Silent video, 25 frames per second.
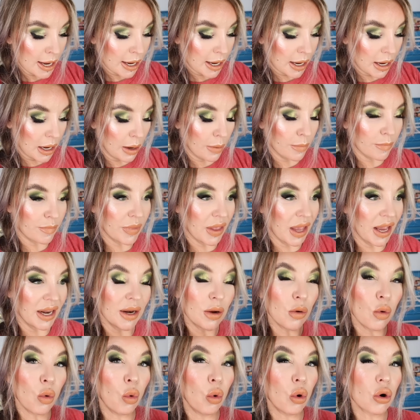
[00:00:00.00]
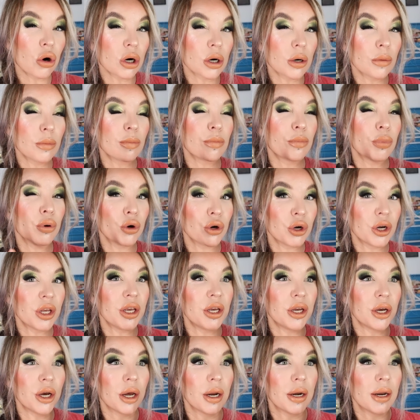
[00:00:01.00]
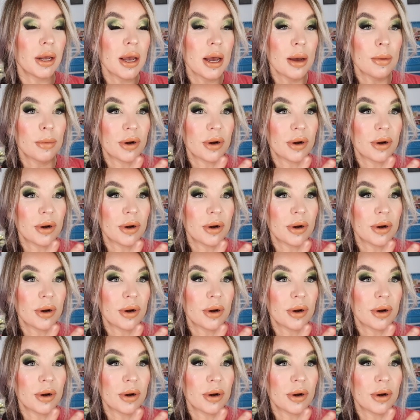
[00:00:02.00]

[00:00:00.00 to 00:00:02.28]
Um, and it wore pretty good.